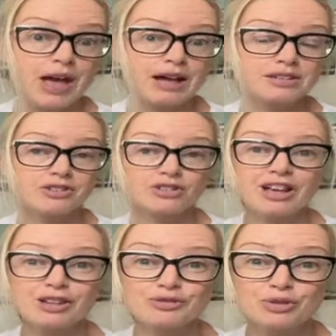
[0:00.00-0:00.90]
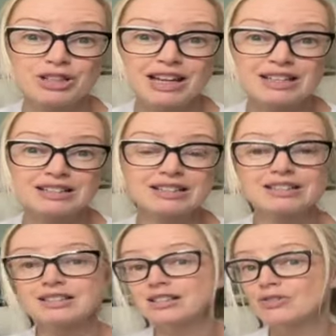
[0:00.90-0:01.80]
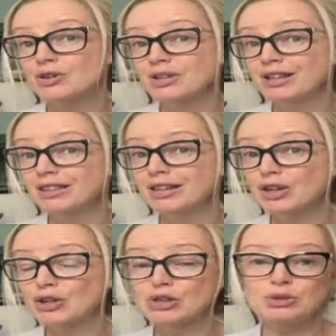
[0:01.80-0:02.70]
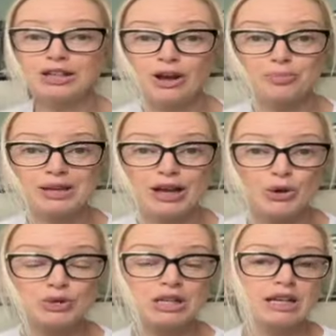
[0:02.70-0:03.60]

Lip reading: Southern California Edison to see if there's anything they can do to help me out.